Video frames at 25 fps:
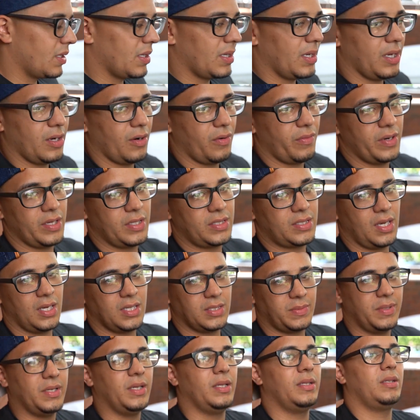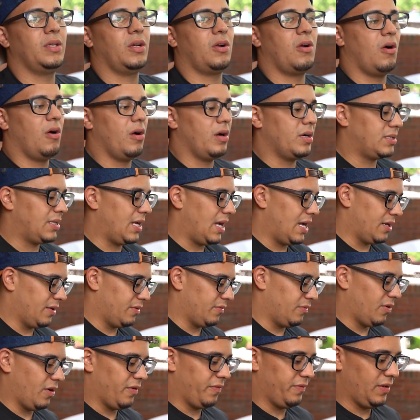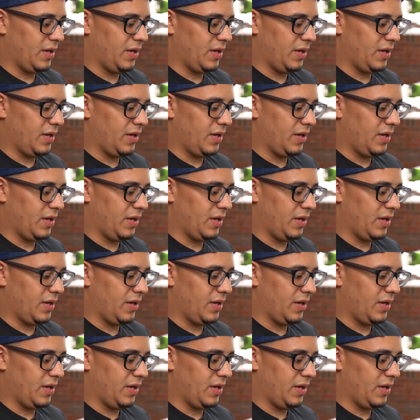it already tells me that the car has had a rough